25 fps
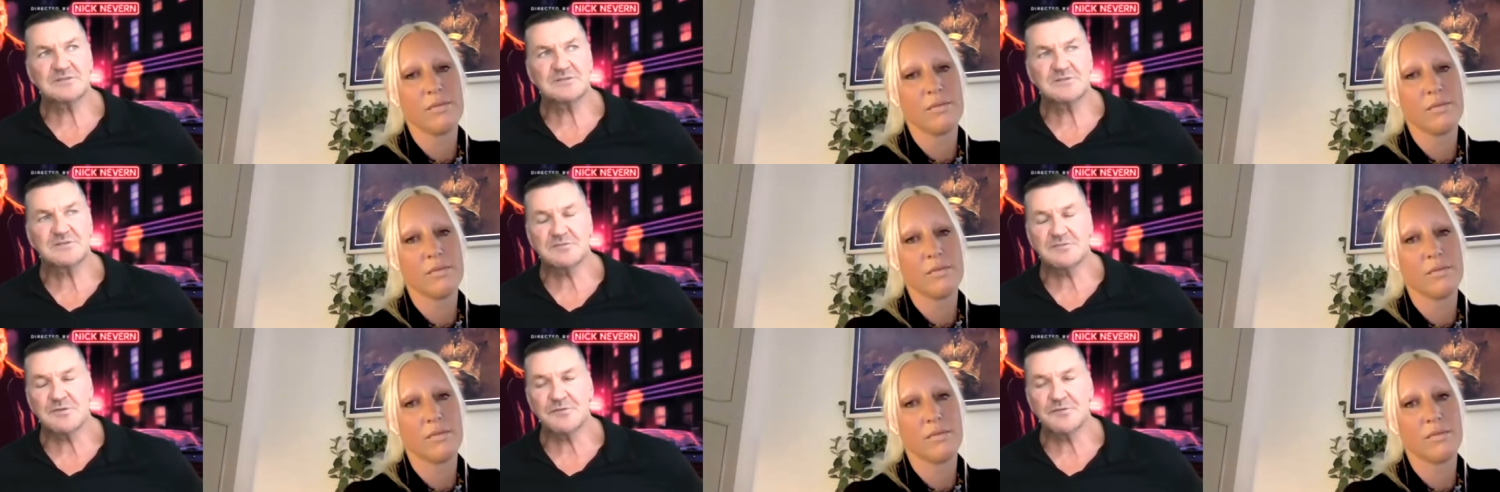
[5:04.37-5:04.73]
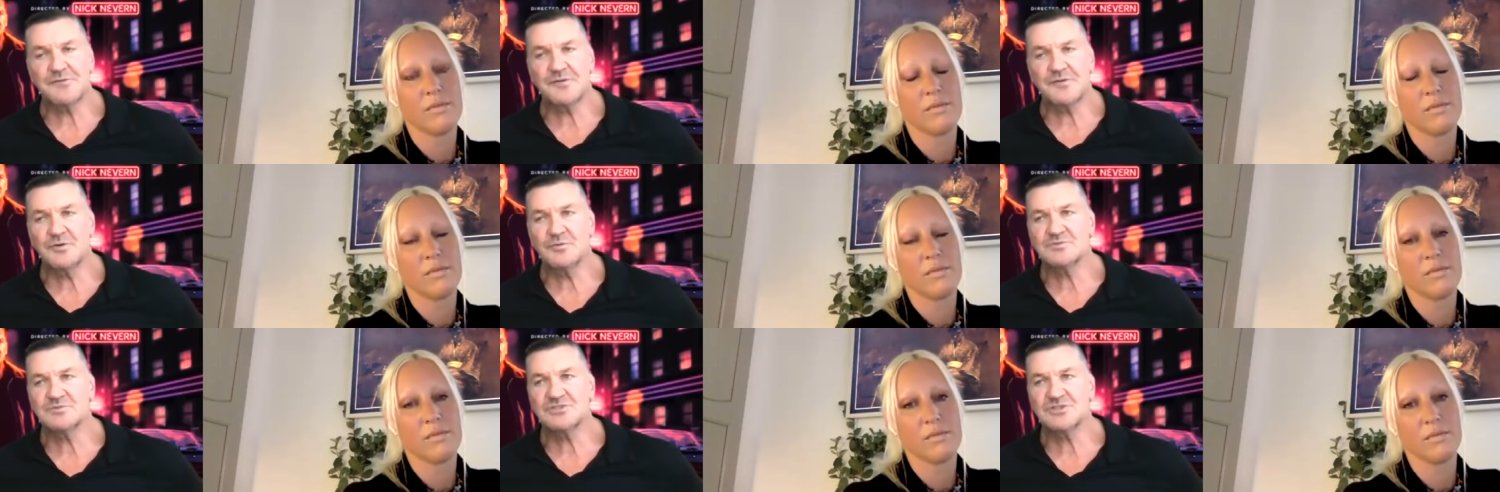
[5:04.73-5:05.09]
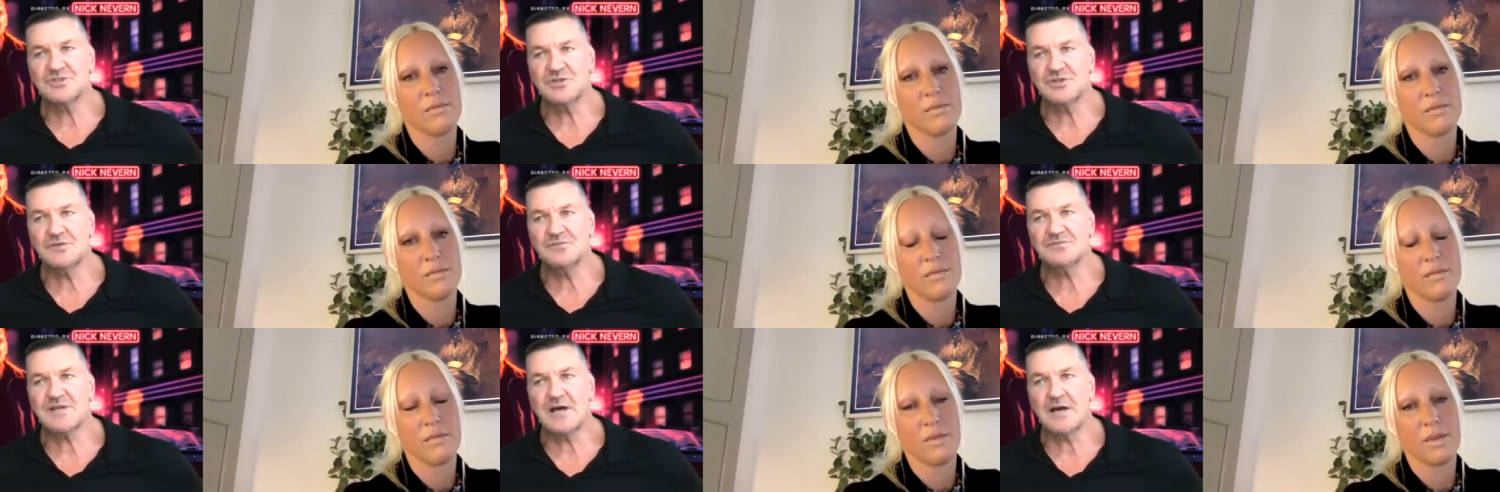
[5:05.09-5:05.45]
Speaker 1: the, the films that
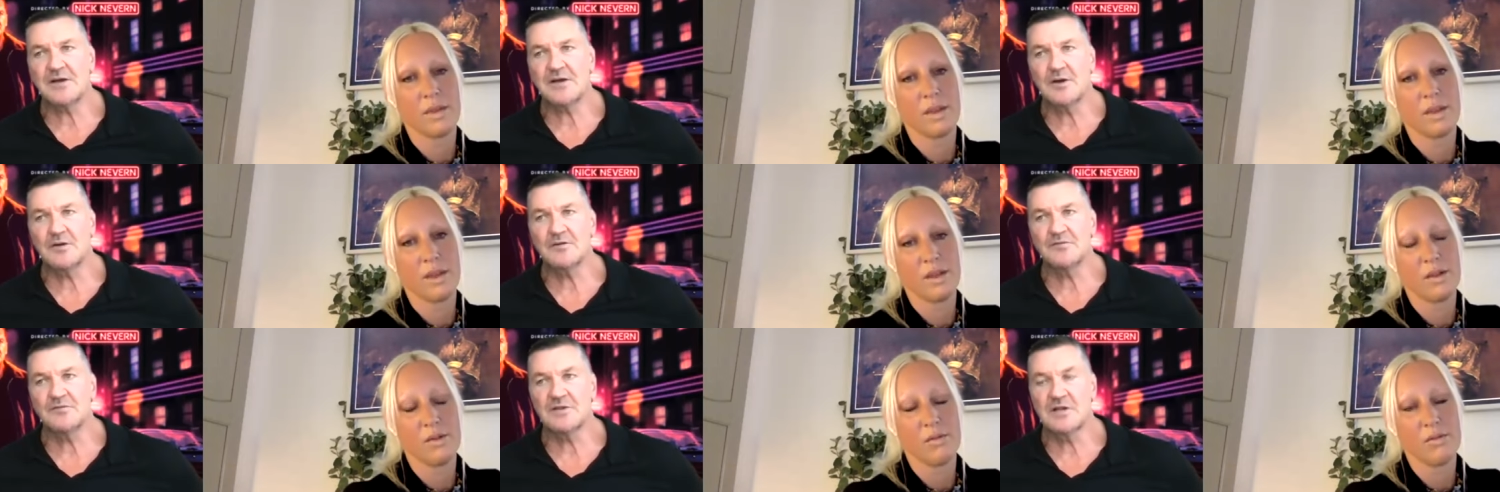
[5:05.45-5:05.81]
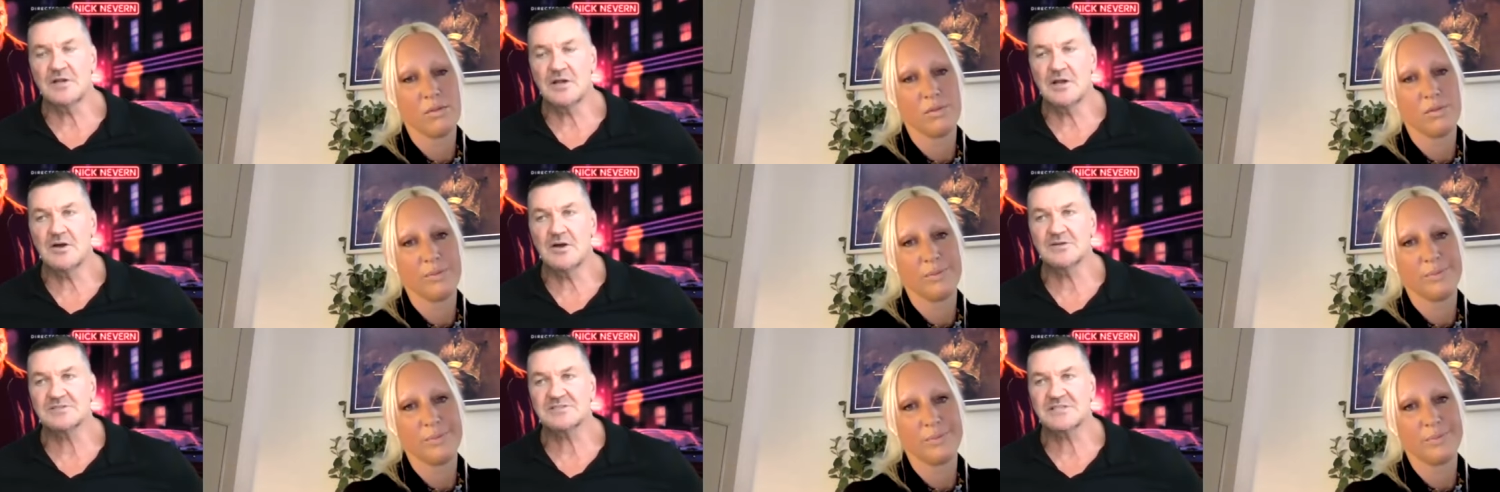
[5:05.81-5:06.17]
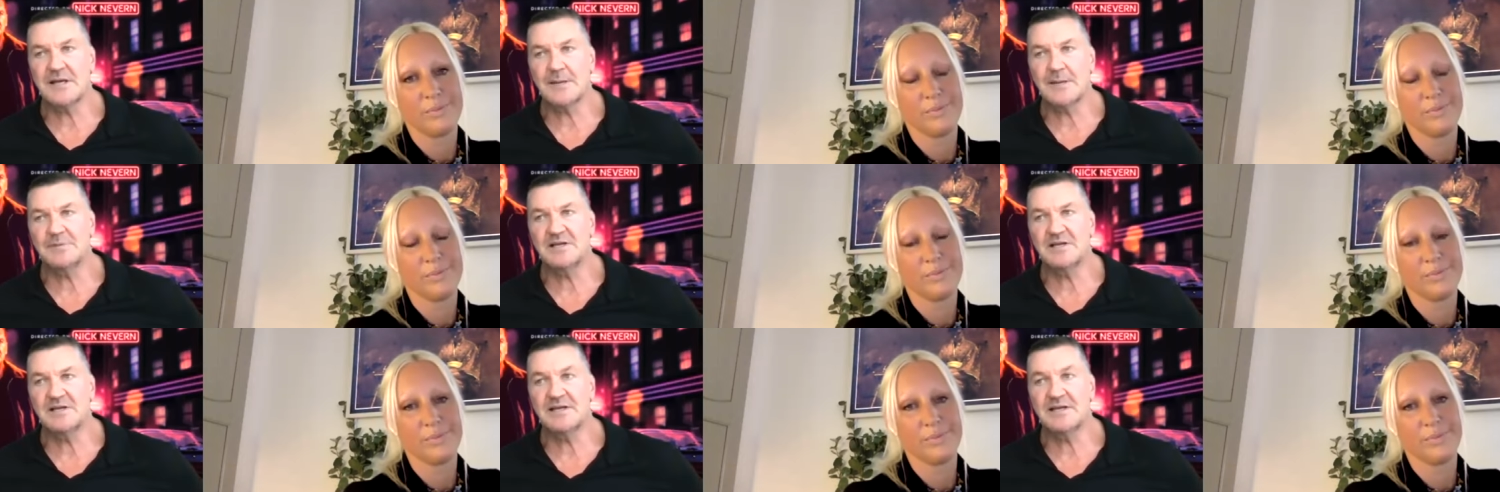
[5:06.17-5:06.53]
you've done over the last
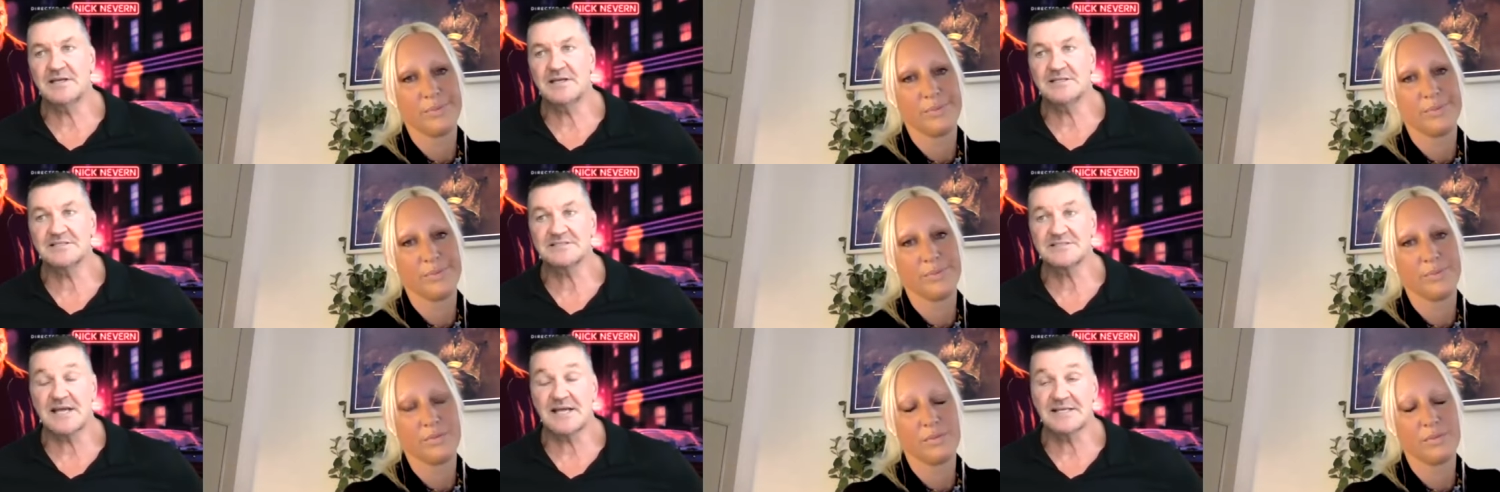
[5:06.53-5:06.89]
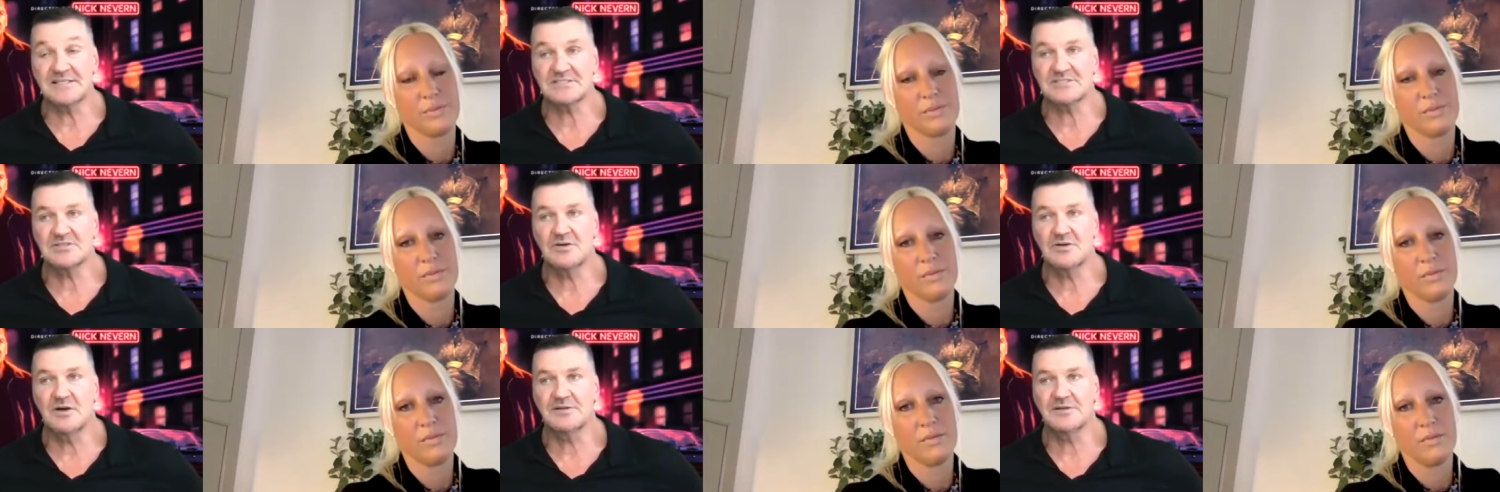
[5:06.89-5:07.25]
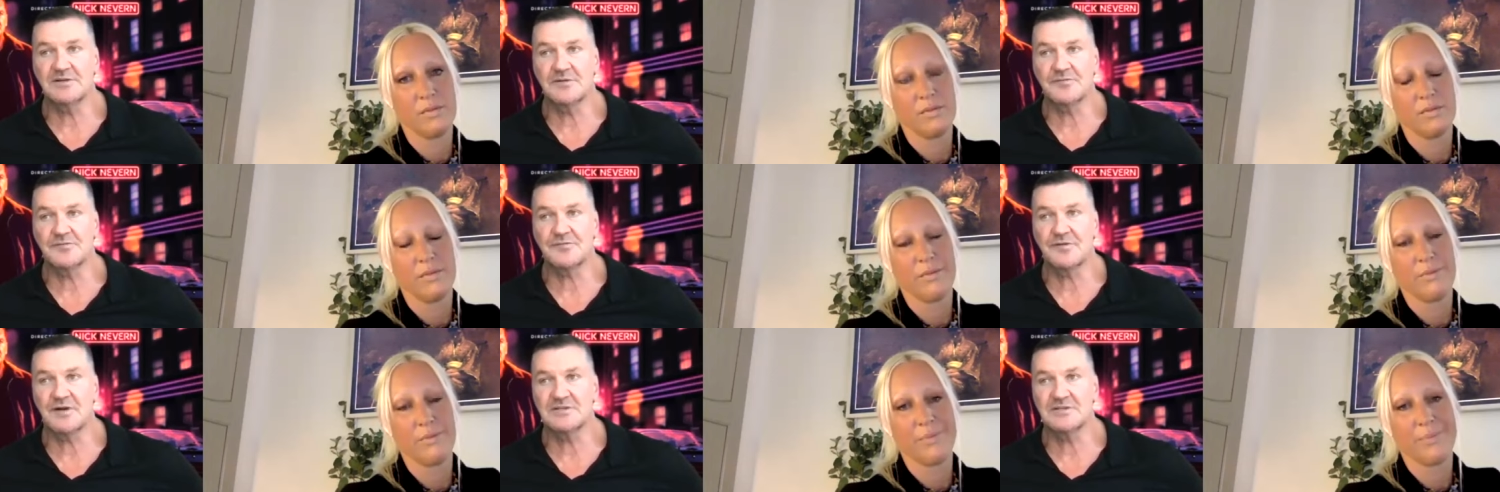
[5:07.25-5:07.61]
couple of years outside of the
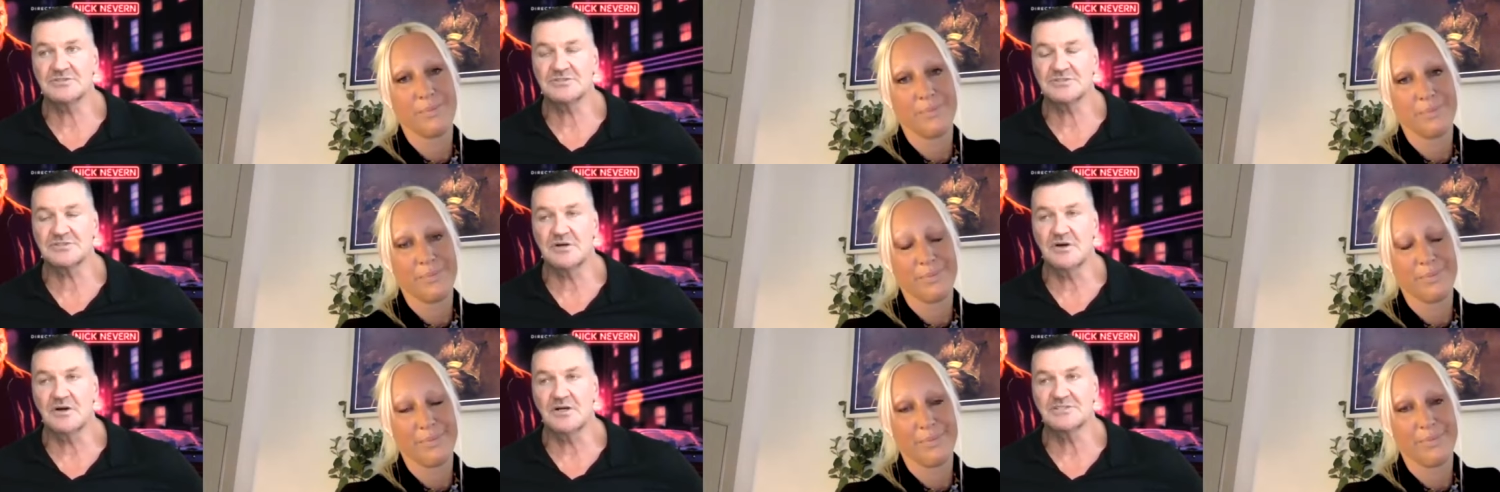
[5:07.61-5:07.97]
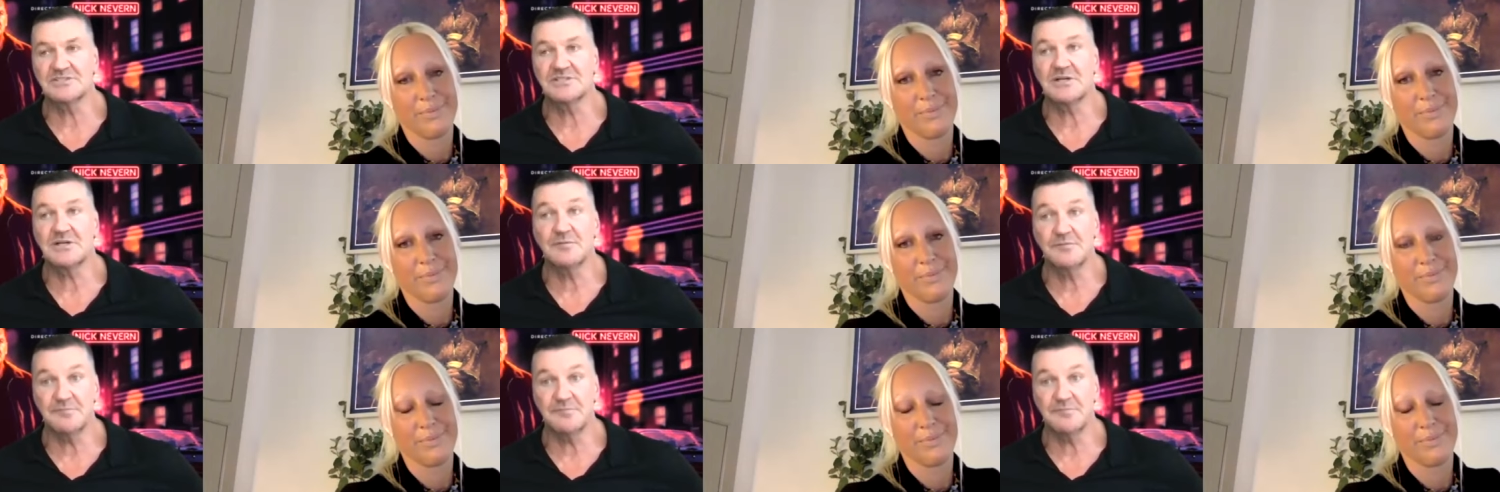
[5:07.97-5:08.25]
franchise, you know,